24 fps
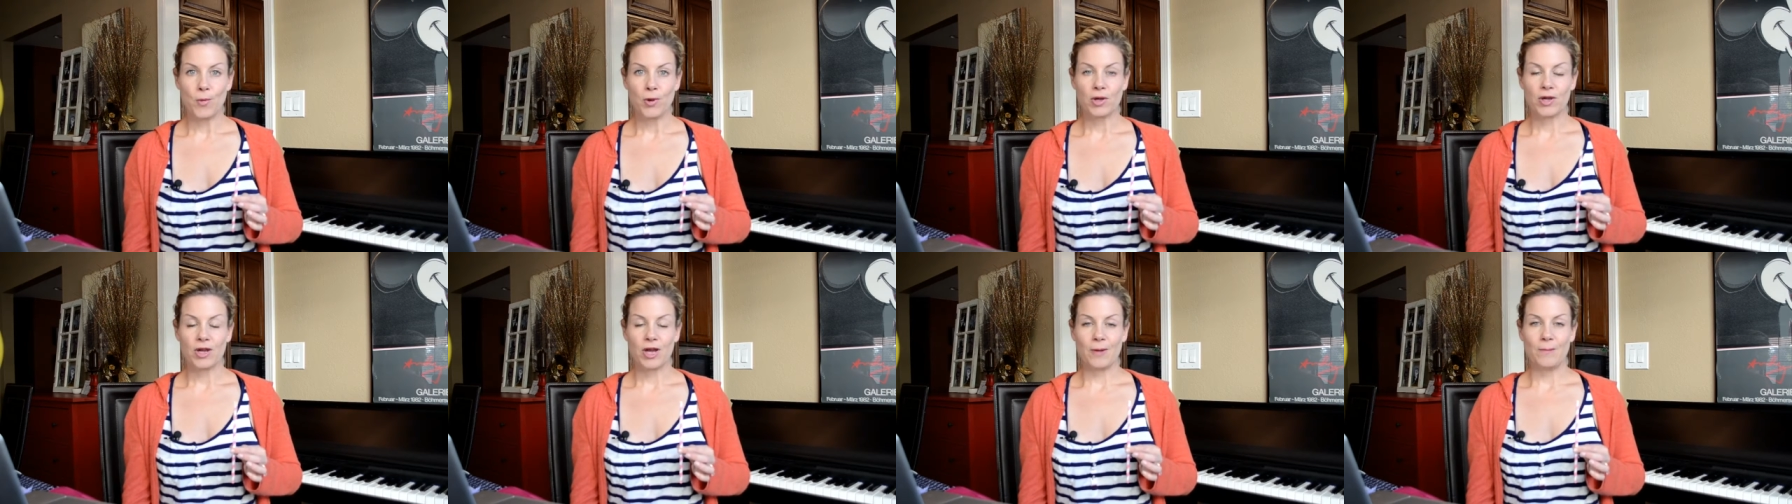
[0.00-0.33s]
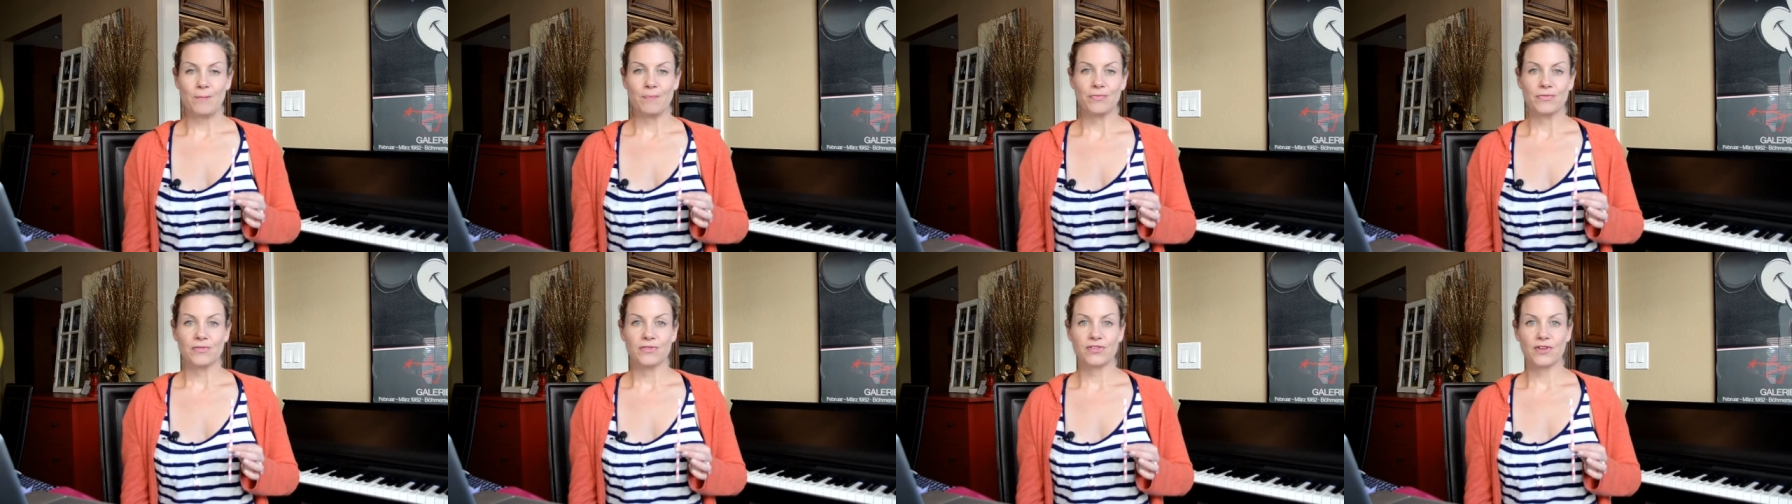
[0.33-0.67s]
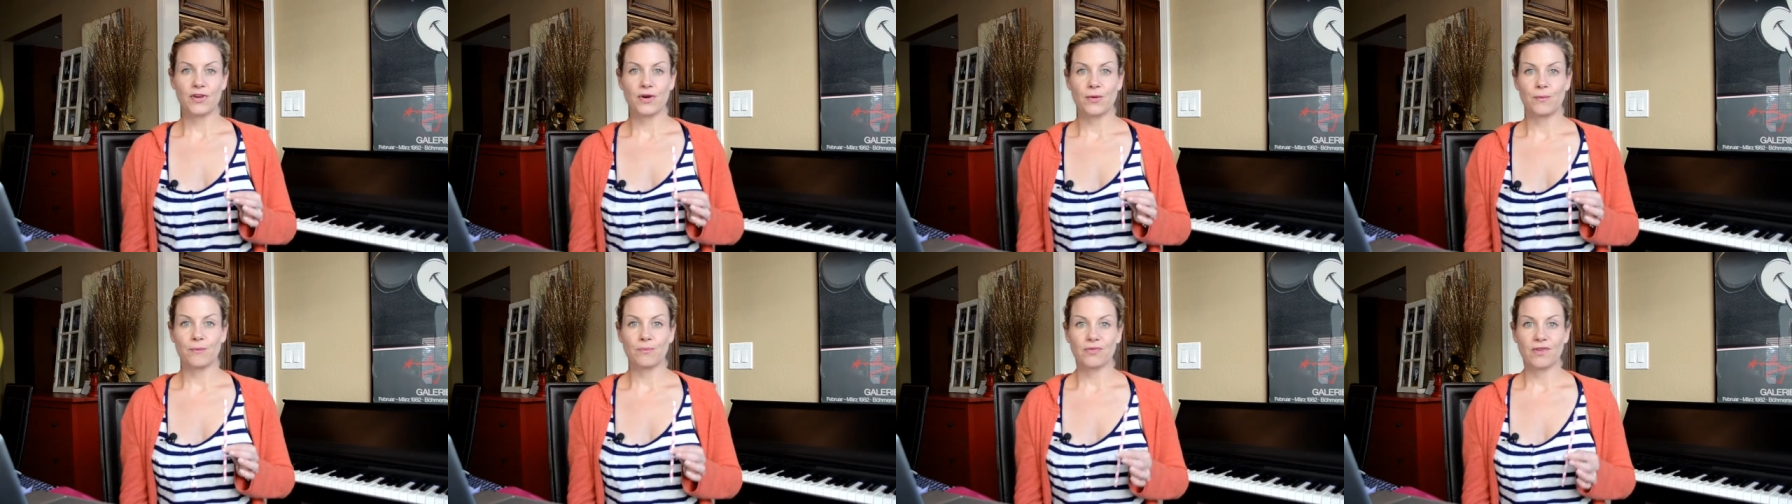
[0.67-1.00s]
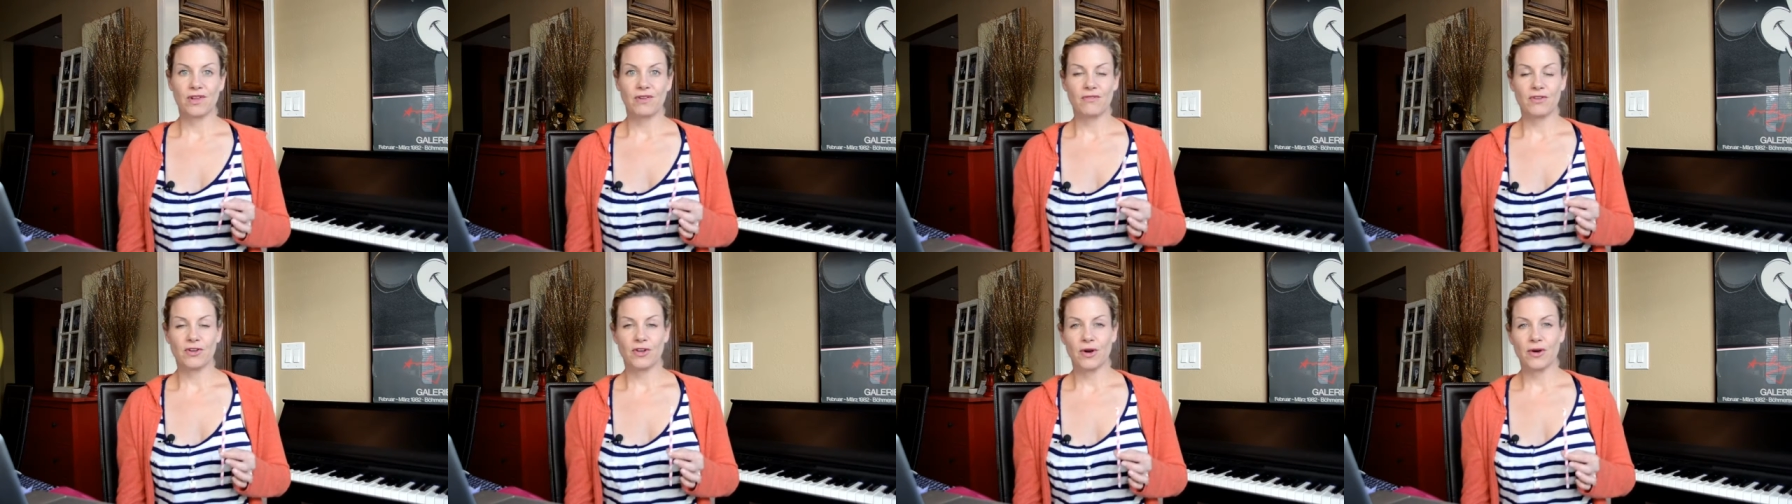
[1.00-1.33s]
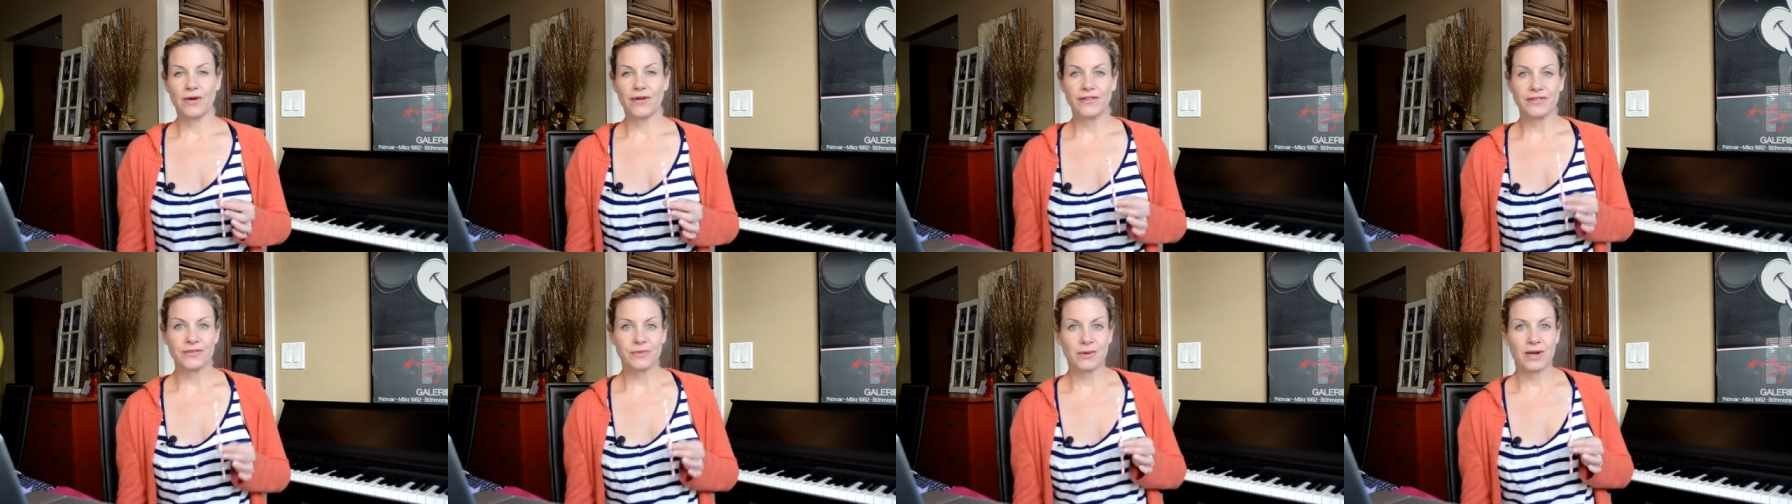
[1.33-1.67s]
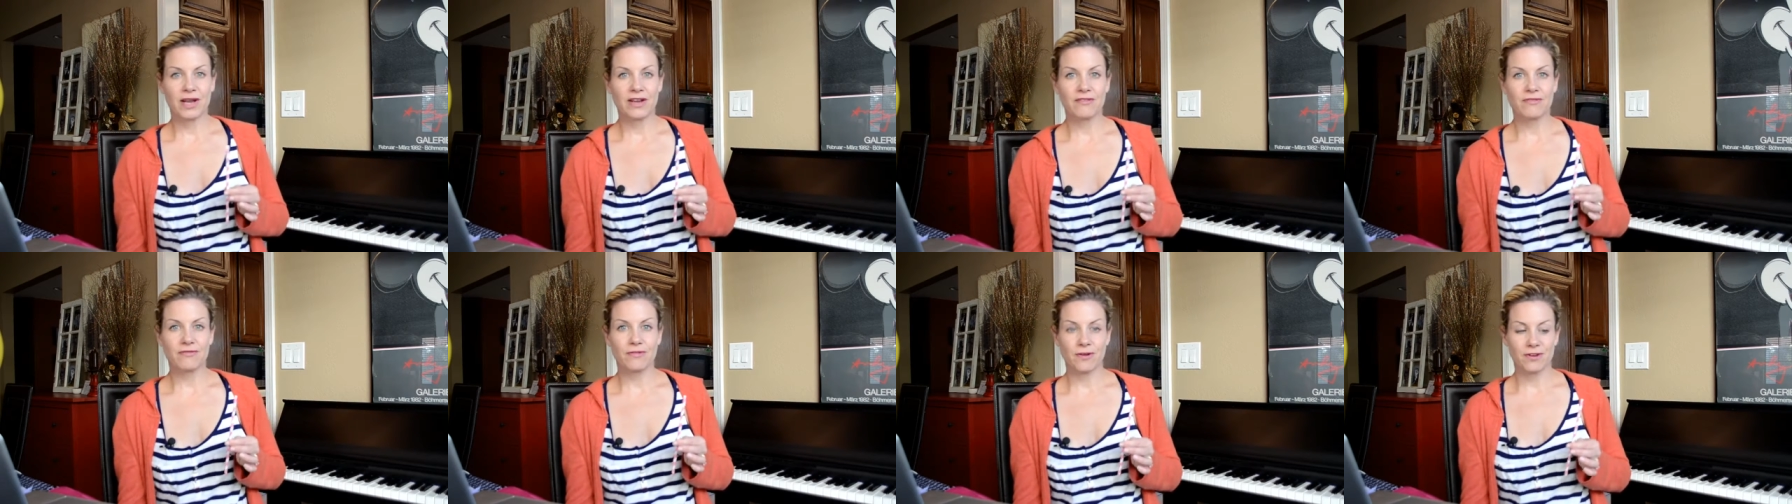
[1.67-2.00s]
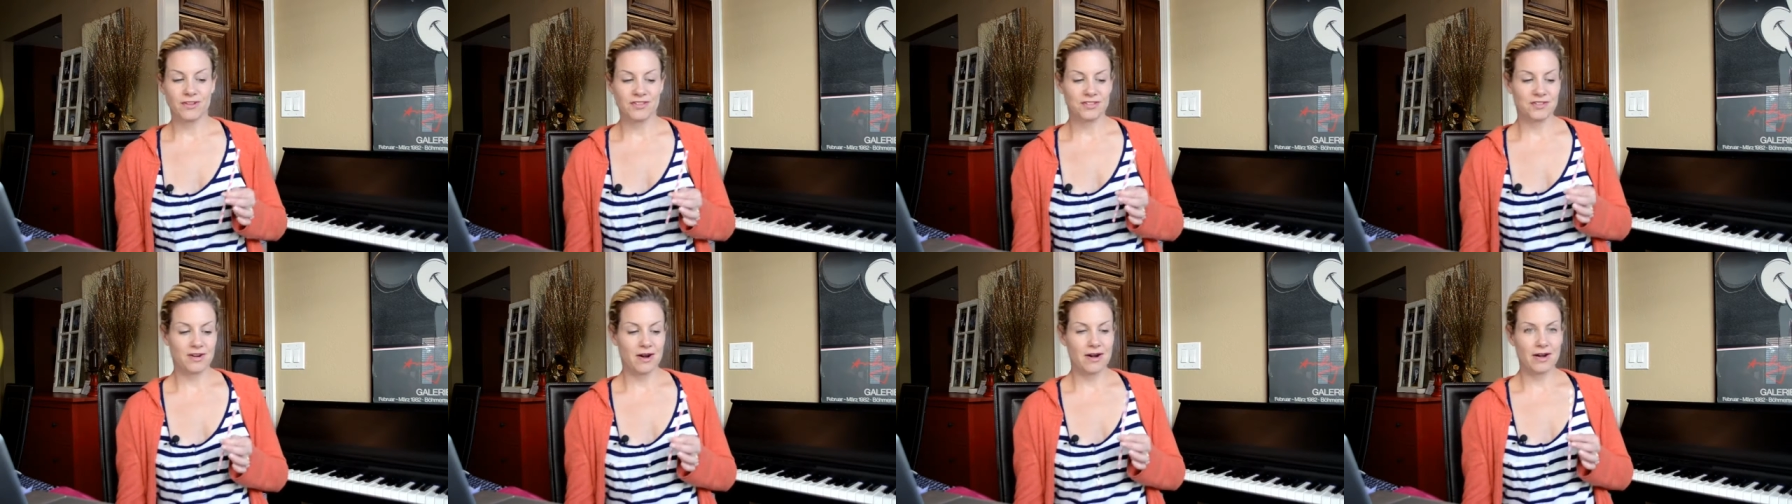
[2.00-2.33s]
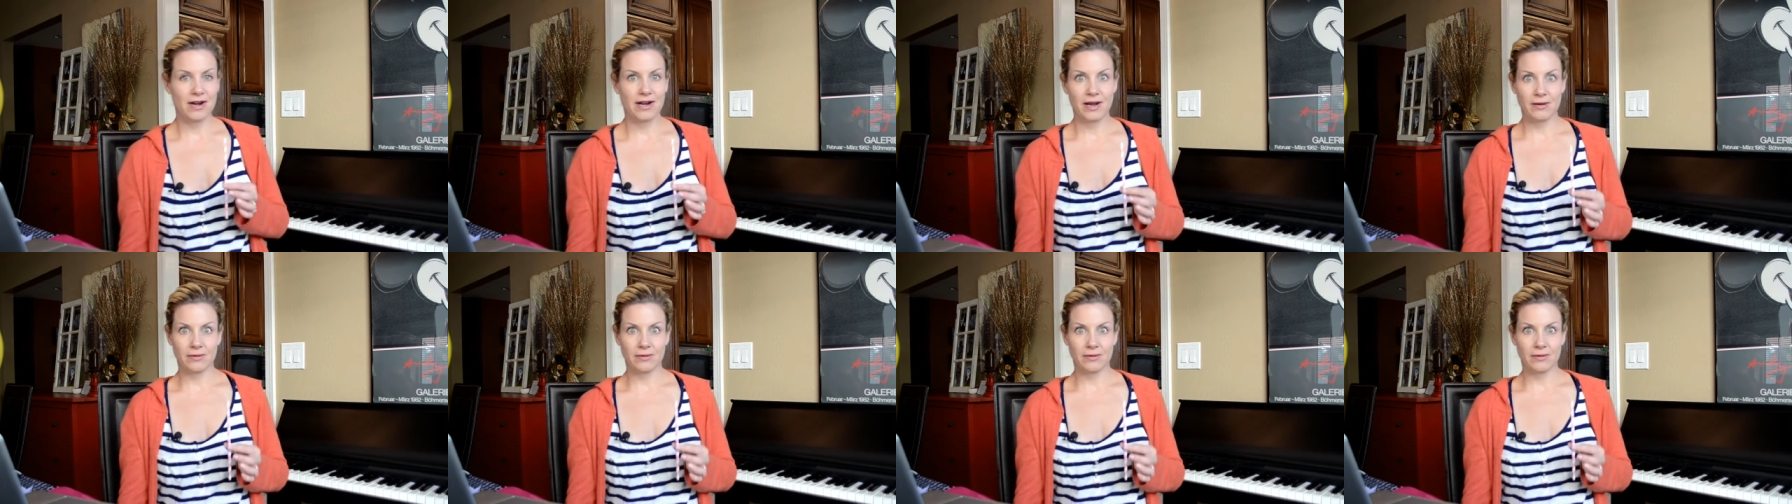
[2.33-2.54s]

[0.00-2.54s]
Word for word: Good. So if you notice, when I first started,